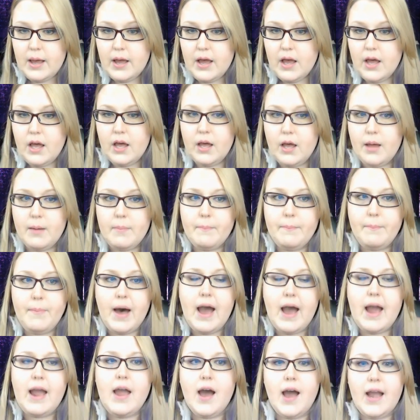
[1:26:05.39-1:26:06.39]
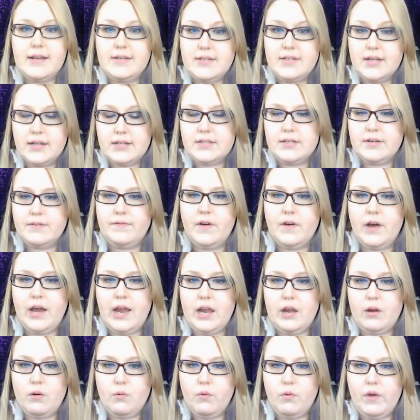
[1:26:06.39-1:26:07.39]
um, by
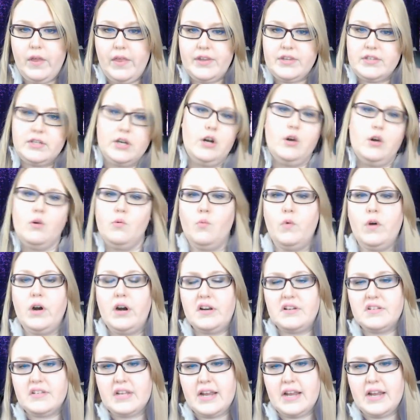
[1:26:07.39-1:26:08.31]
identifying with certain words.